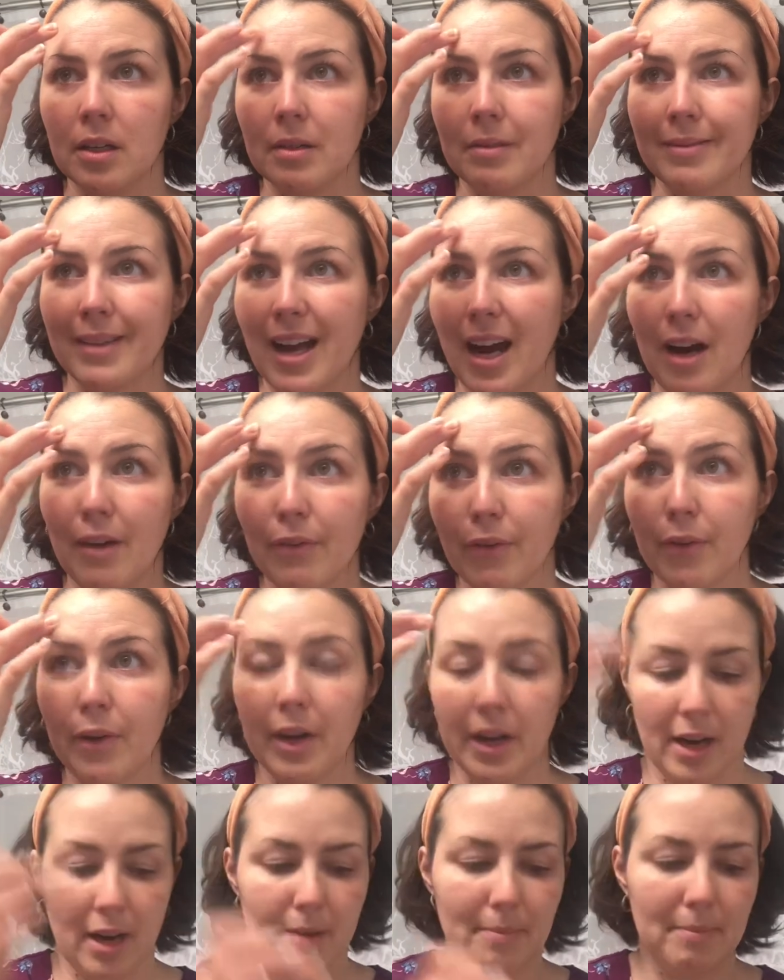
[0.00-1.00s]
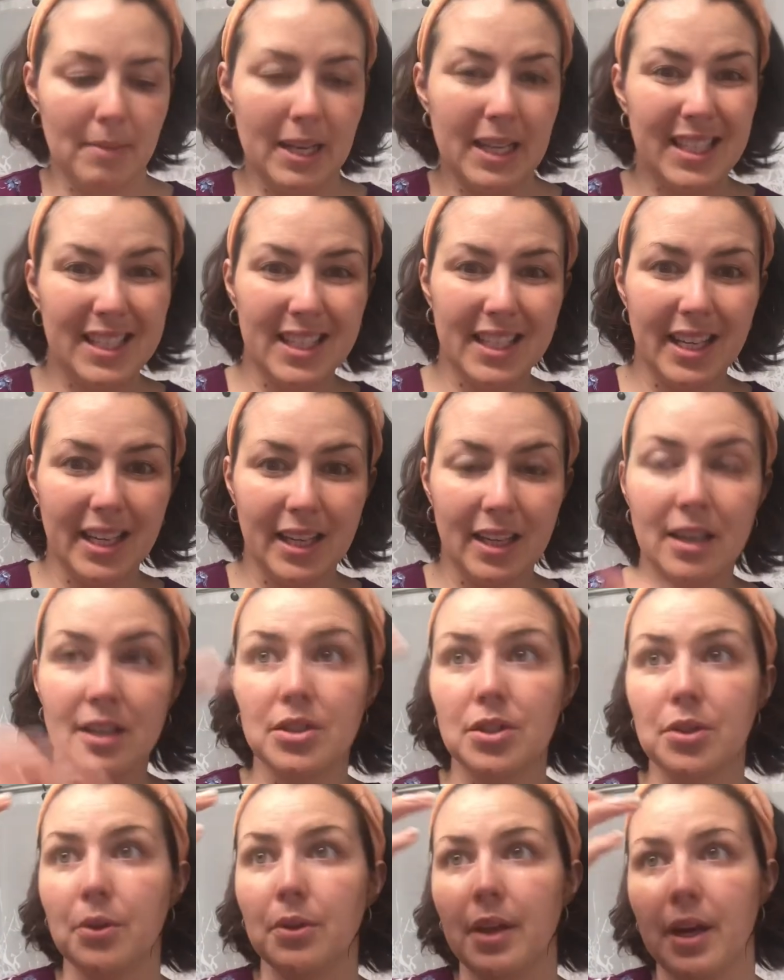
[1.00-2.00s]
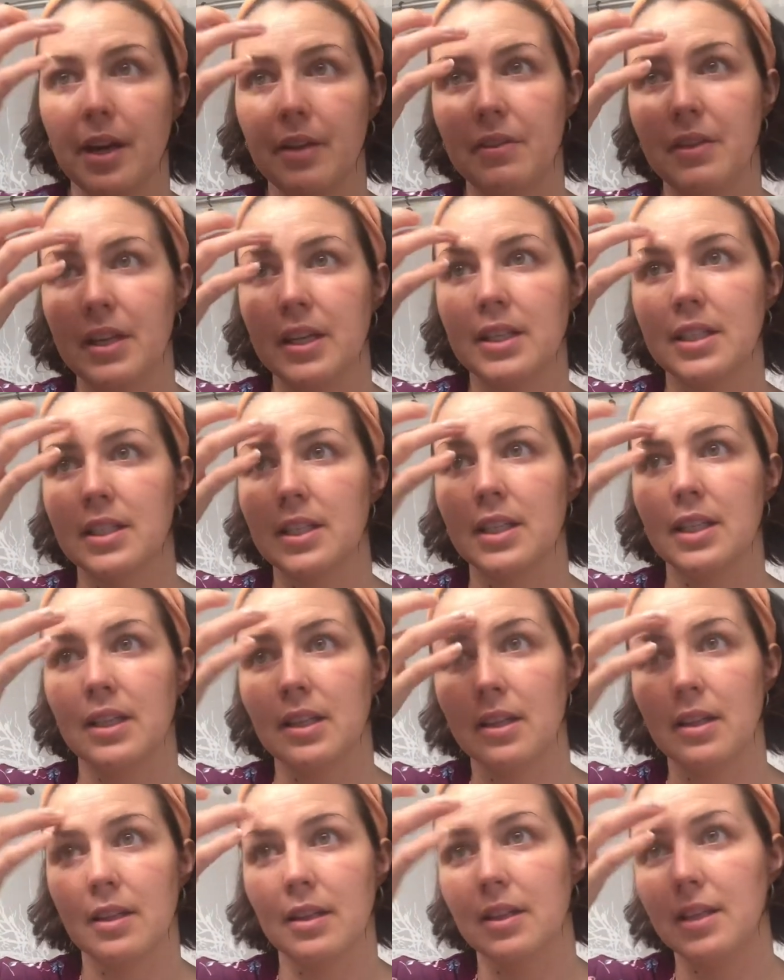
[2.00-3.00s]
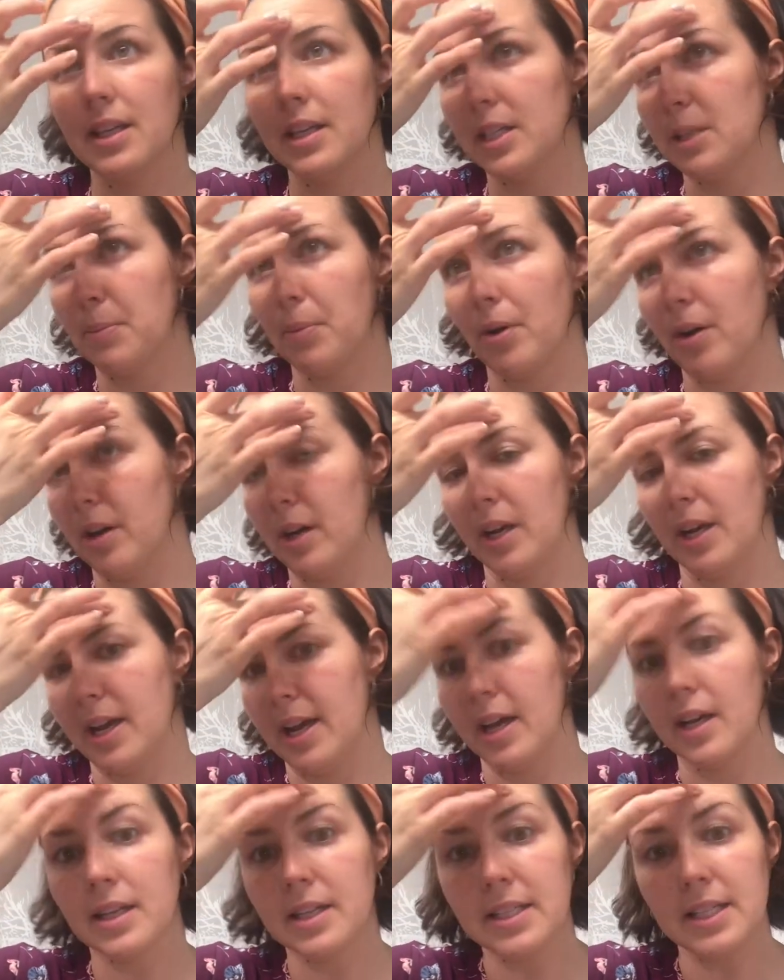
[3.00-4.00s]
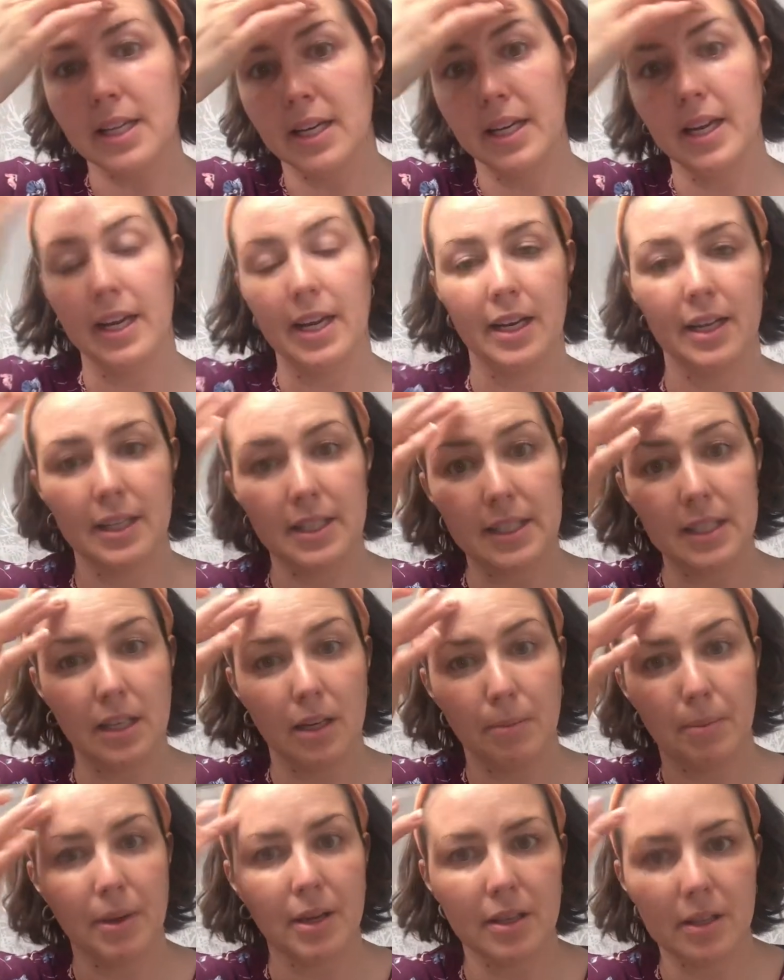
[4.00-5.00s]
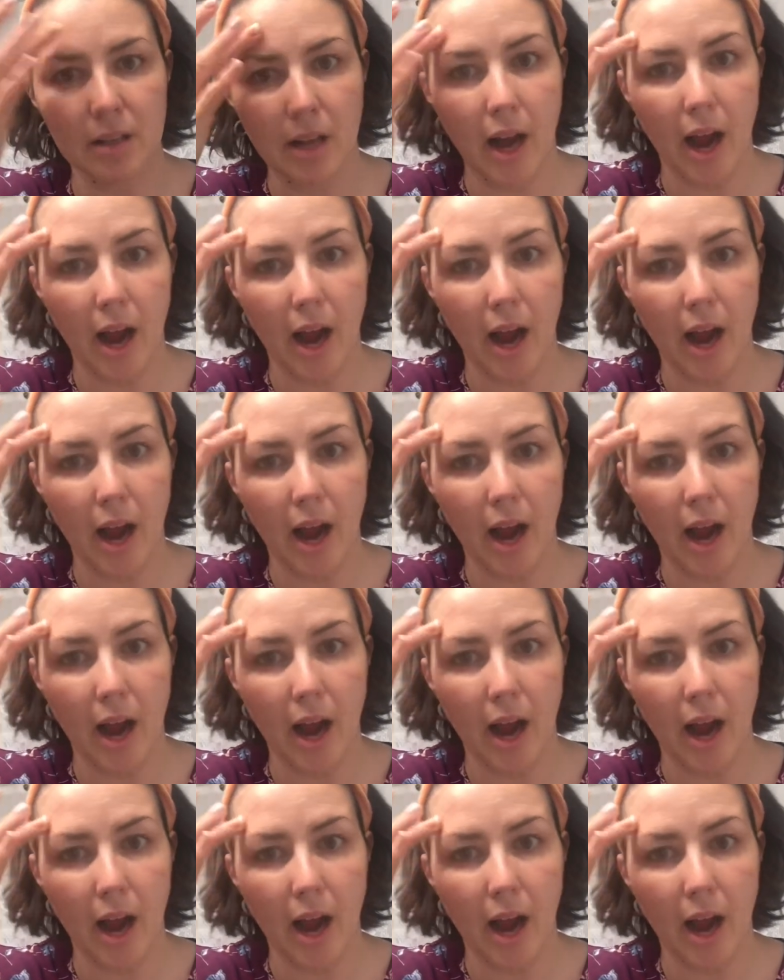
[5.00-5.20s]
covering up my skin so that this product can't dig in as deep as it